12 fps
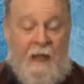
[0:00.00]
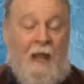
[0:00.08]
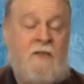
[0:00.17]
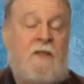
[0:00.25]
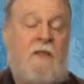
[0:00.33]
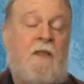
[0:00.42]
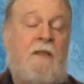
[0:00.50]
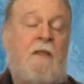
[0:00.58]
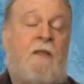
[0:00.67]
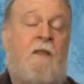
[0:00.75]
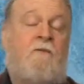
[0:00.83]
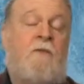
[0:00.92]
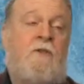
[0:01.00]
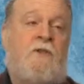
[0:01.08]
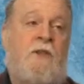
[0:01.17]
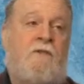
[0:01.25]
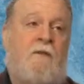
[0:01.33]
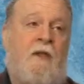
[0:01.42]
Actually,
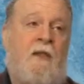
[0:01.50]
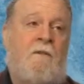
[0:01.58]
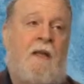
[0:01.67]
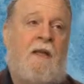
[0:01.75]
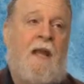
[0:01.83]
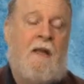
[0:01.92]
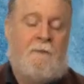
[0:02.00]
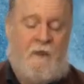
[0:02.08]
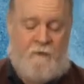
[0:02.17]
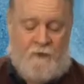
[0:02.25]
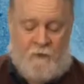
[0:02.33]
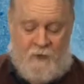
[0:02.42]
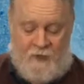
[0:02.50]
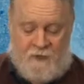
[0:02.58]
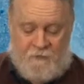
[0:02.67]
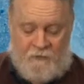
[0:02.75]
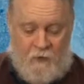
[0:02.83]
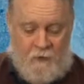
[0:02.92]
unfortunately for him and happily for the right
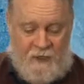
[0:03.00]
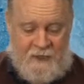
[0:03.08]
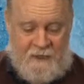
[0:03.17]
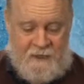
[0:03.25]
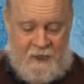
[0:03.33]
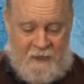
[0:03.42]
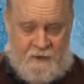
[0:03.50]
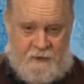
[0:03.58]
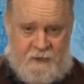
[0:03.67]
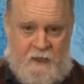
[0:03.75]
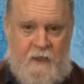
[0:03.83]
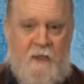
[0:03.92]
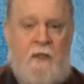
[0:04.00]
to vote, it does.